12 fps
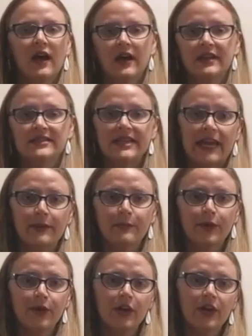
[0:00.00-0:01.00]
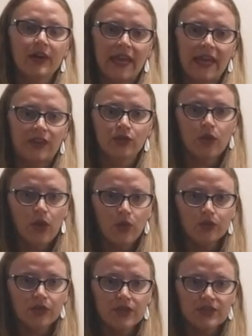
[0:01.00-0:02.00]
uh, taper candle
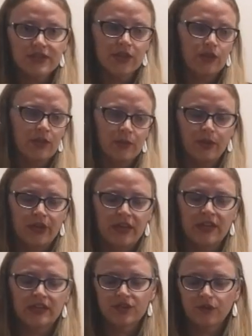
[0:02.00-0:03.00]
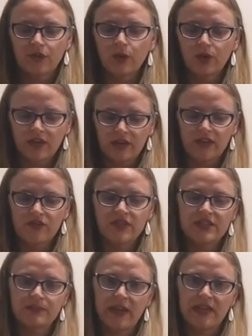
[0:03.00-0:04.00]
holders that you can put in. So if you want to leave
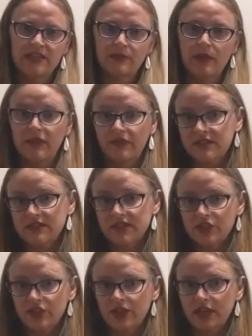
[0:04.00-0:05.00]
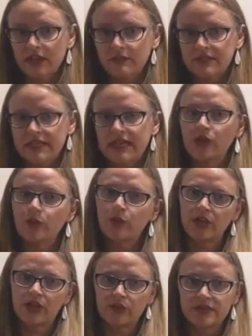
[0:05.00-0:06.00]
the space maybe in the center empty and you
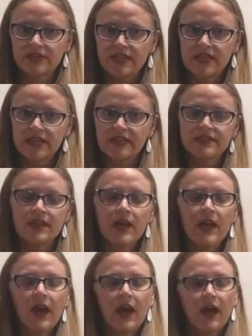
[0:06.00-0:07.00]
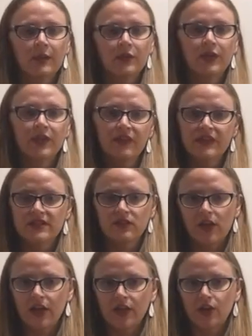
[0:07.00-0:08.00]
want to use these, um, you can get these
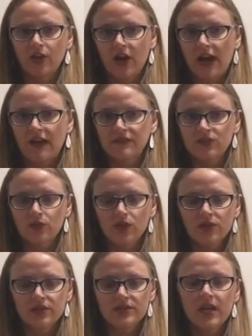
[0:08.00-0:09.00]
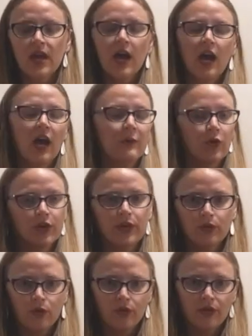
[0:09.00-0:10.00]
at a lot of your craft stores um, or you
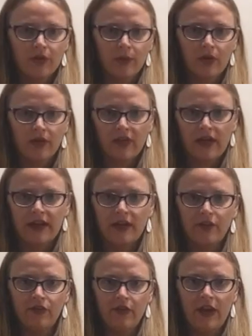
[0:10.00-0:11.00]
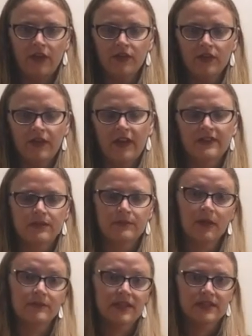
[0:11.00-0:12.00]
can order them online. I've found that
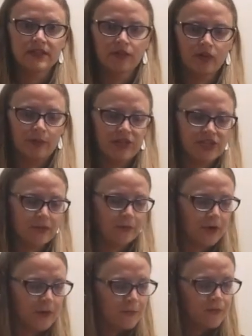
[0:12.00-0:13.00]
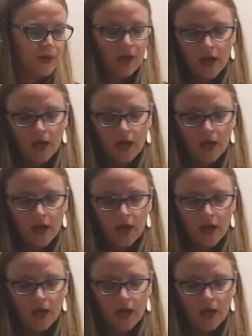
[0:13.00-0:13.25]
sometimes that's a little bit cheaper.